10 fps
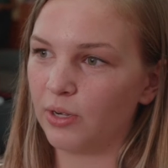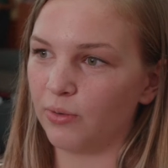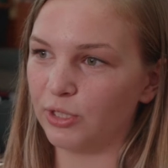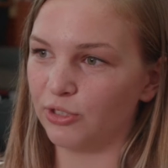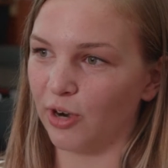
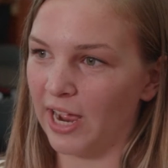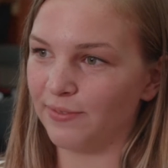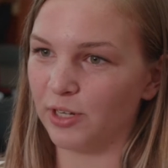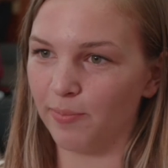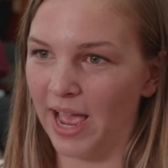what
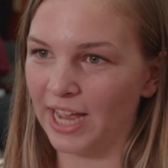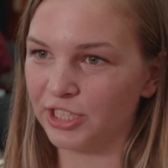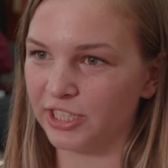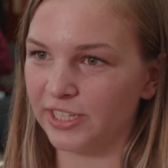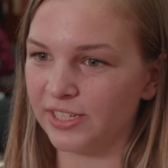drives your
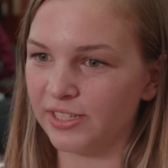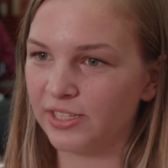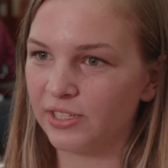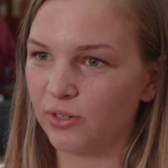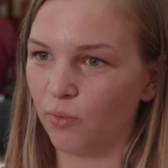
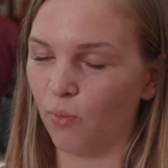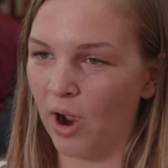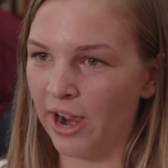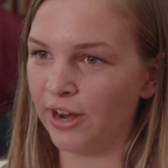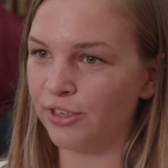passions,
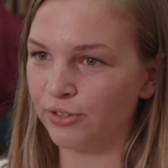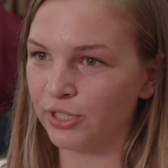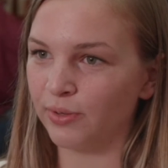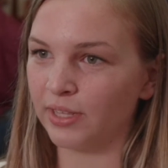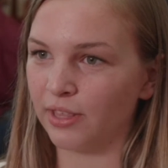why are you
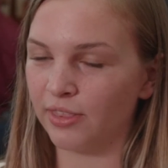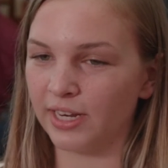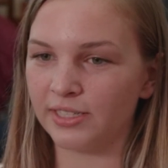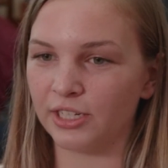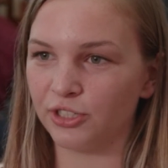doing the
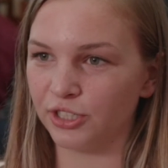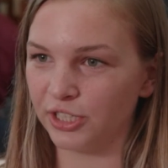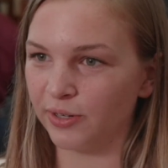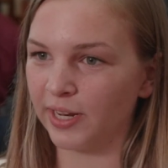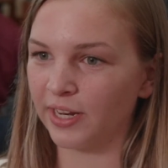things that you're
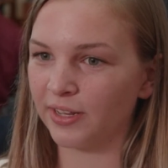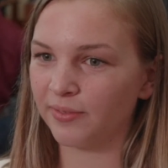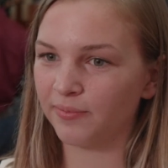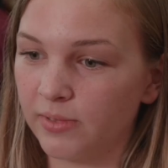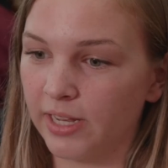doing?
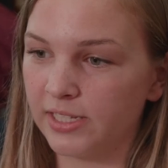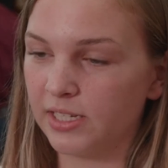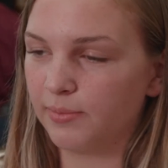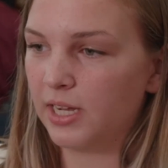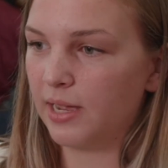And
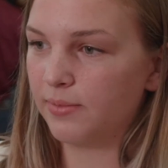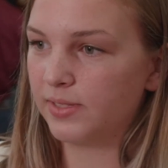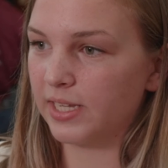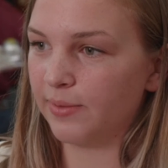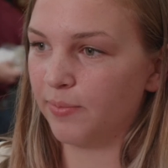
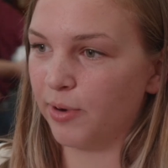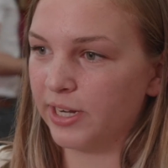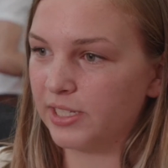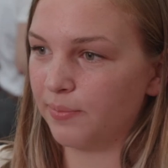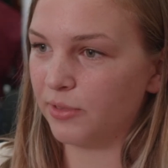sometimes it
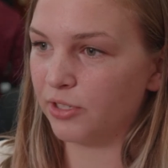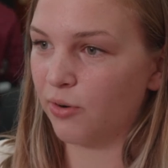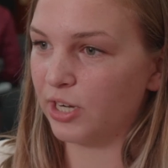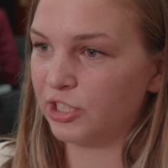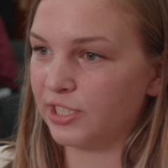brings up those
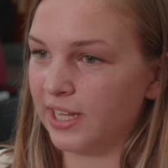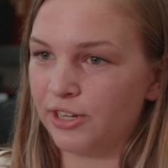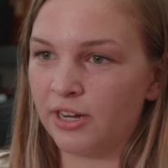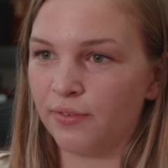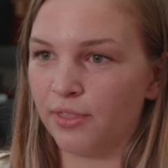questions that
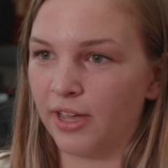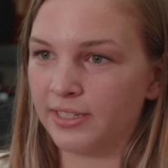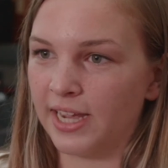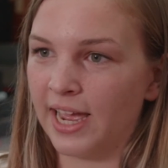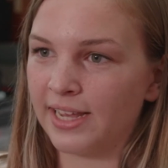you never
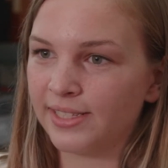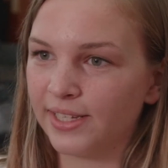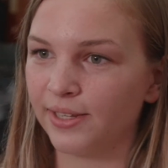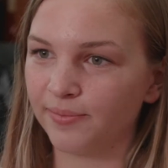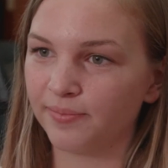thought to ask.